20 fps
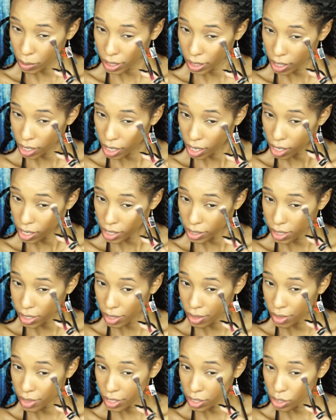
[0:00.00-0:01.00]
because
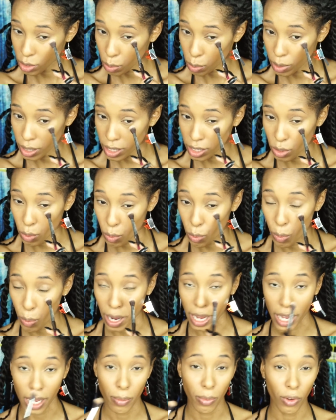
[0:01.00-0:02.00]
this was
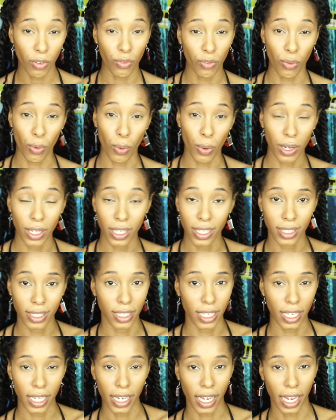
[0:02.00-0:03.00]
way before
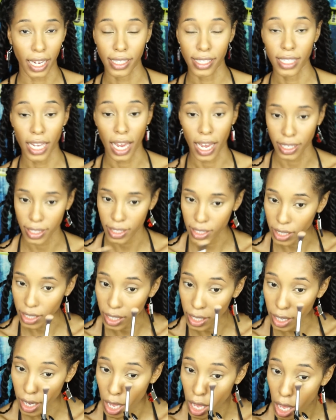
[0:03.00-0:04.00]
DNA
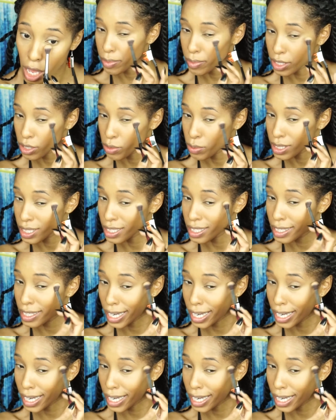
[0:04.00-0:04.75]
testing. This was in